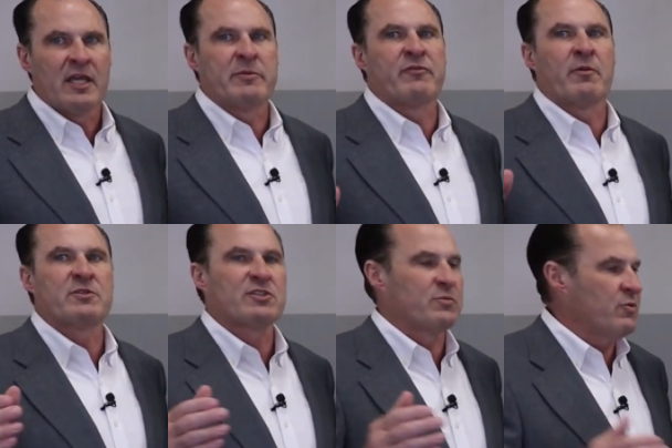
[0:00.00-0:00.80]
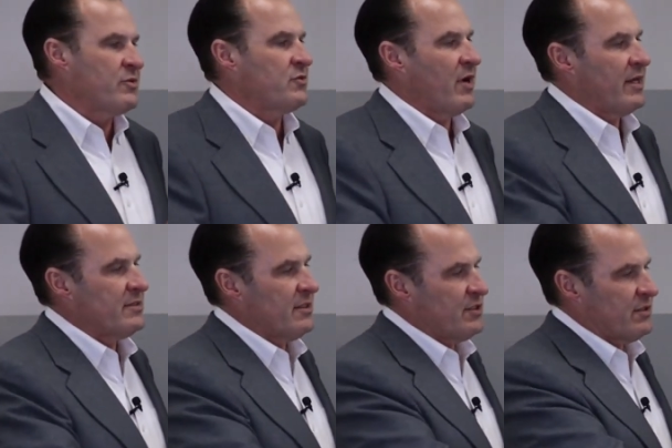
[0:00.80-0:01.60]
It performs smooth
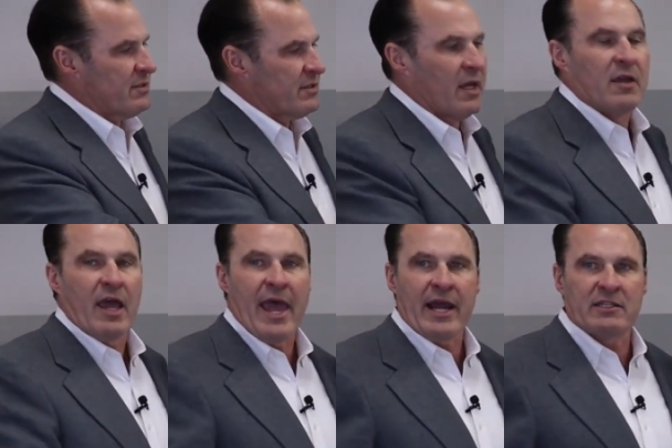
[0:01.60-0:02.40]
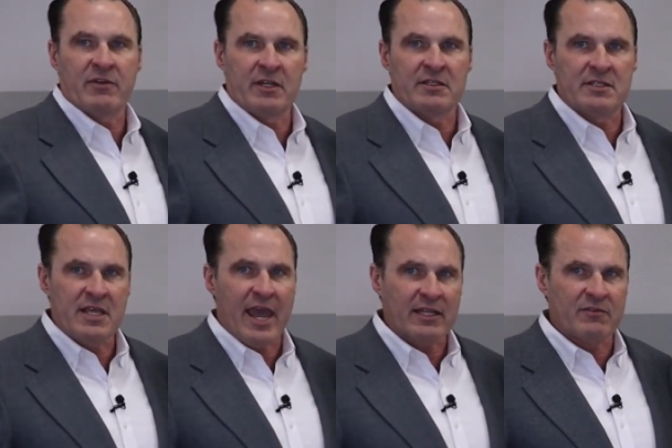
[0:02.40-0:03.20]
transitions, activating and
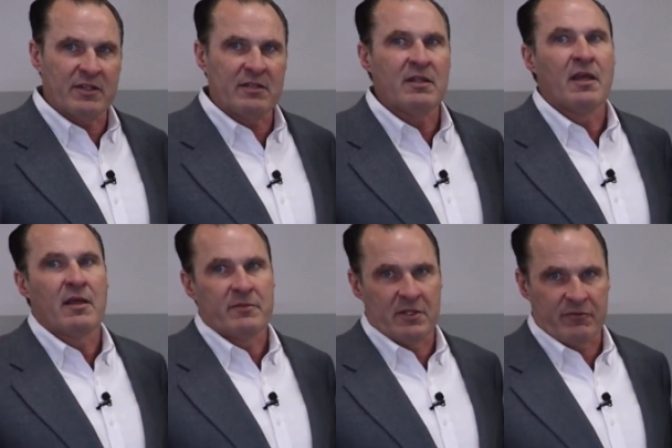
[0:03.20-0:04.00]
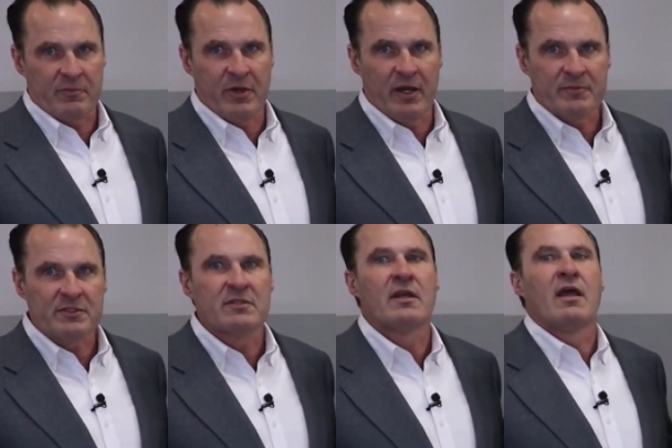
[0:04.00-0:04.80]
deactivating different
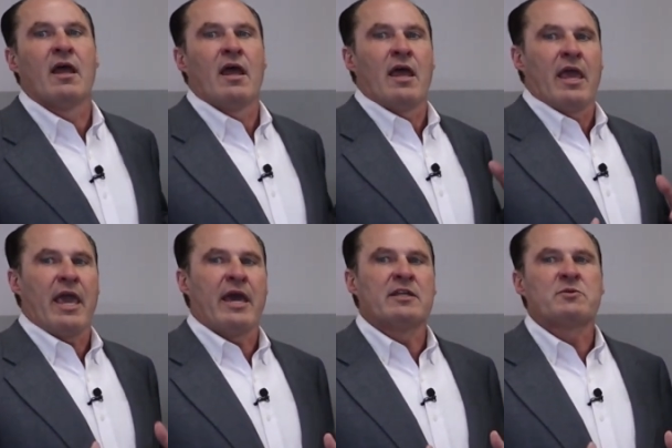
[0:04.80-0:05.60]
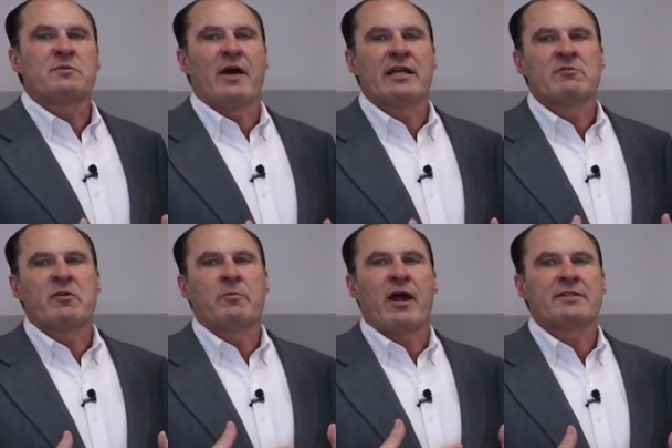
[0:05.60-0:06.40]
pumps, and is responsible
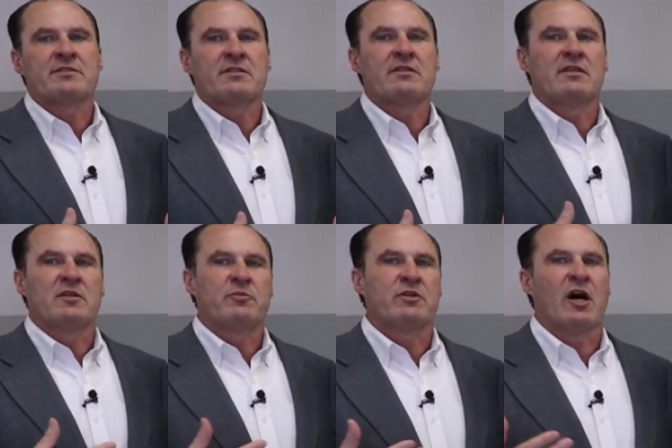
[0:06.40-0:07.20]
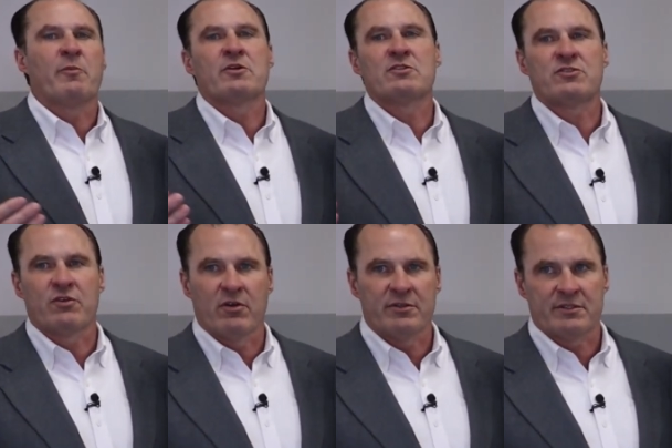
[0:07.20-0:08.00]
for processing the input and output control